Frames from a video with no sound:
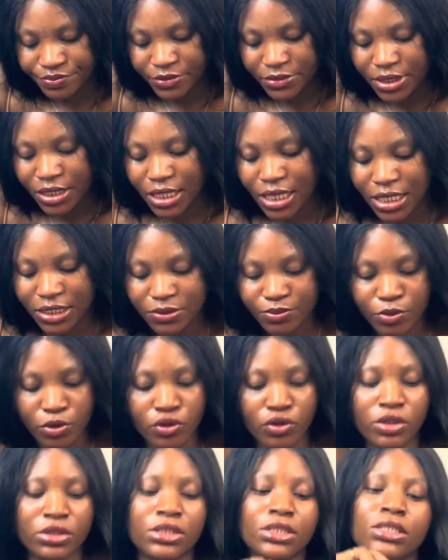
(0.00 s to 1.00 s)
Last but
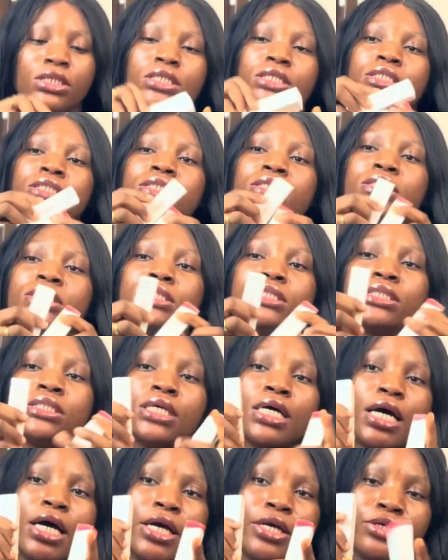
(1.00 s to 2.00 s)
not the least,
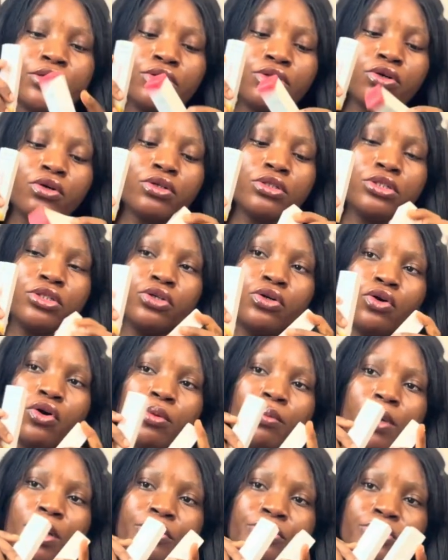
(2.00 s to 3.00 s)
I got the
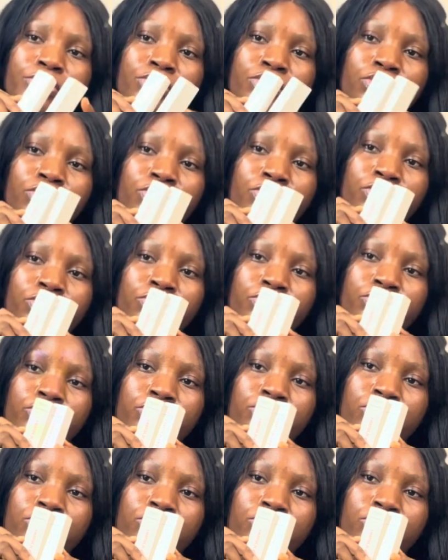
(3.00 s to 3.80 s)
Omari Code